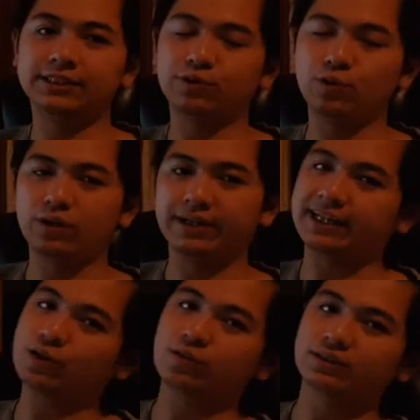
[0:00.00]
for
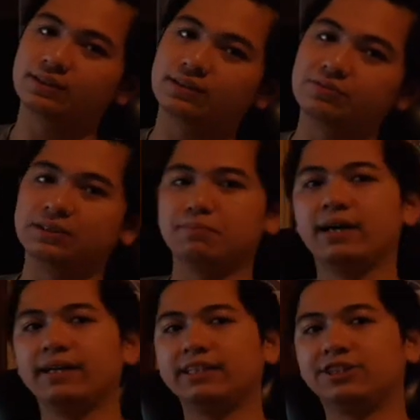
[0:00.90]
Nikon's
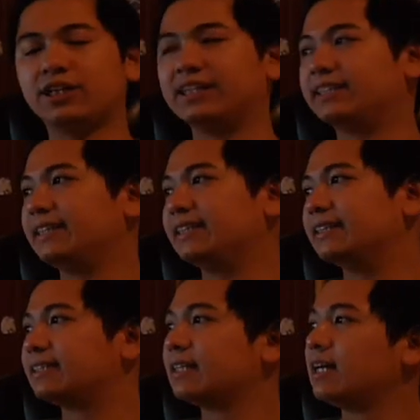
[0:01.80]
marketing strategy
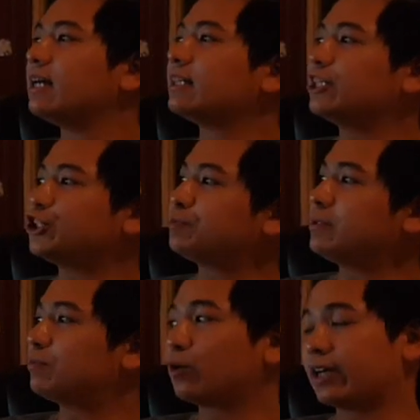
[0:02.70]
is they should be
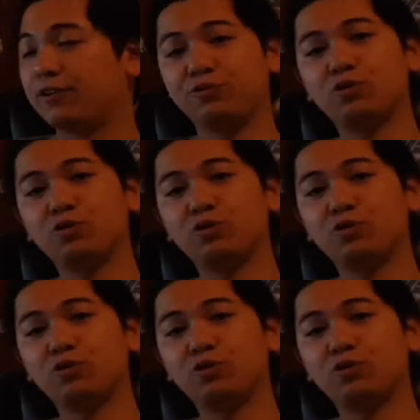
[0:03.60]
more careful